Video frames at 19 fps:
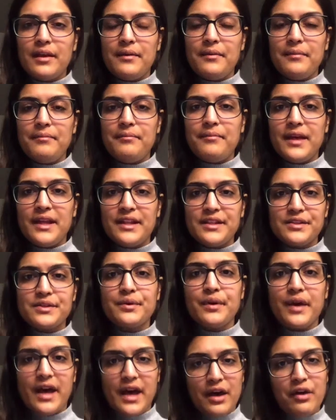mental
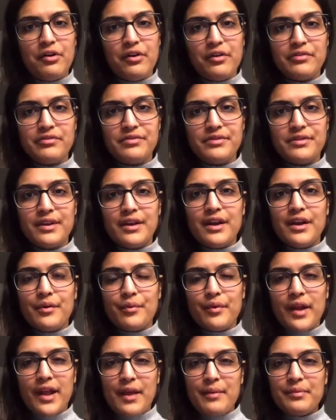health
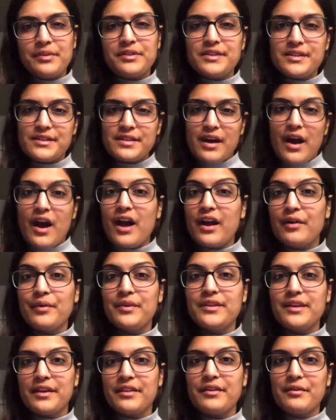were able to talk with
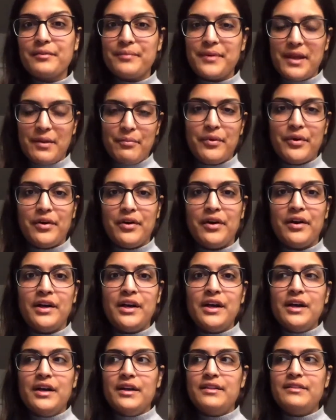other people
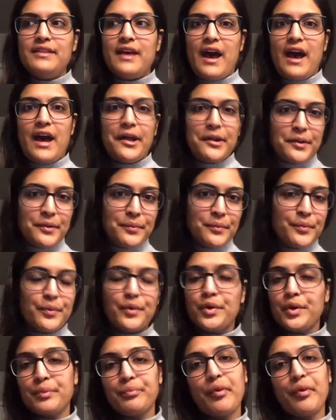that could